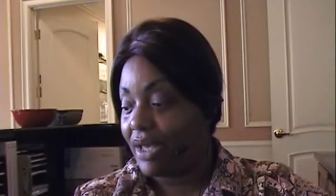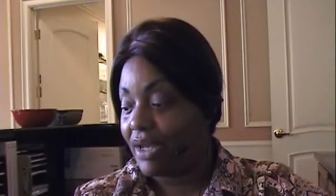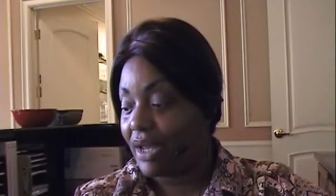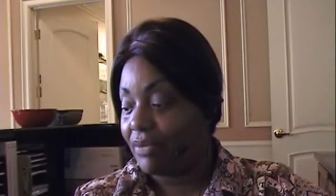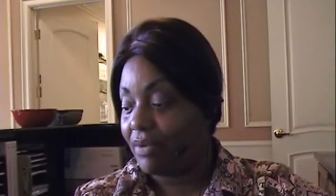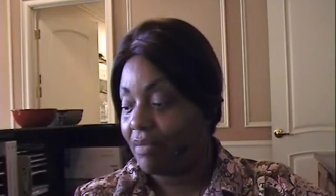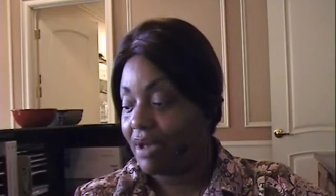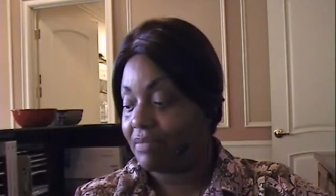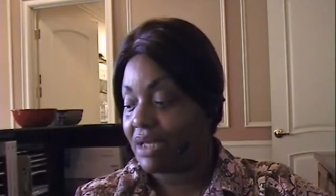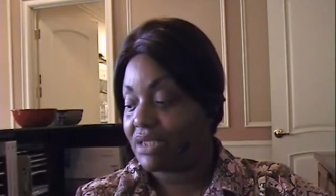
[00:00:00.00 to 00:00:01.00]
and I
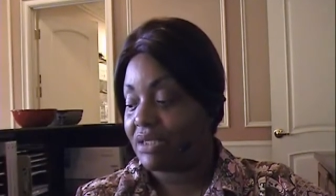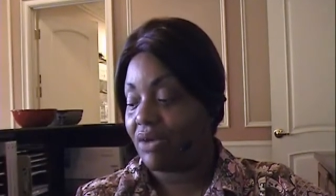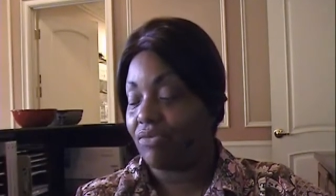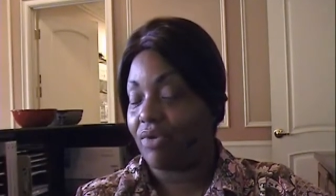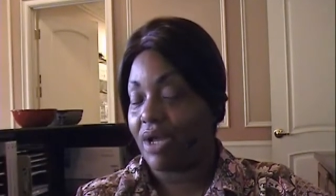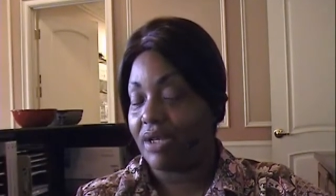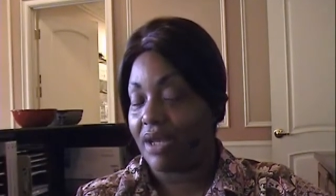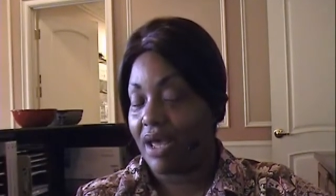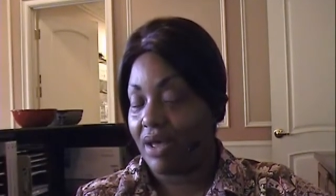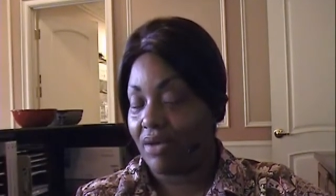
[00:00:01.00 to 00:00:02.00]
remind myself right
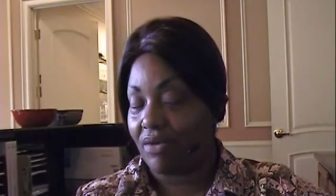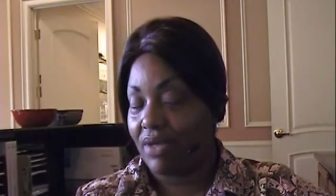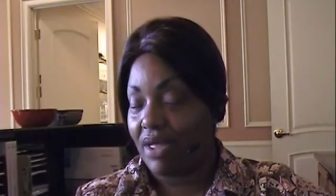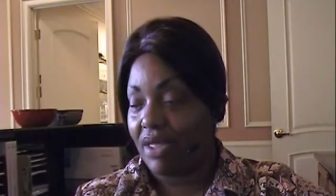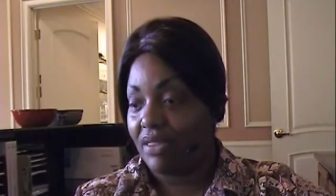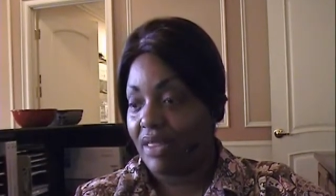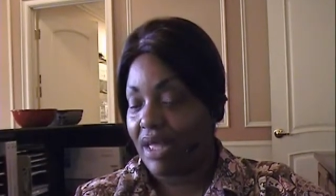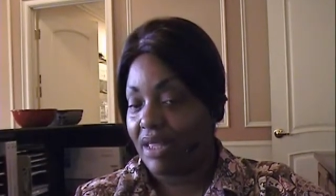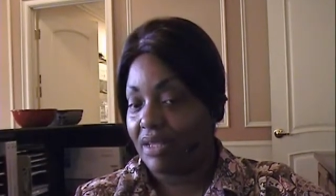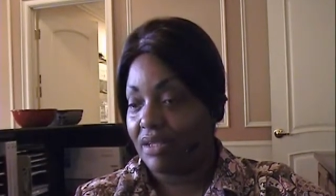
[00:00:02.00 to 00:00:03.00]
now that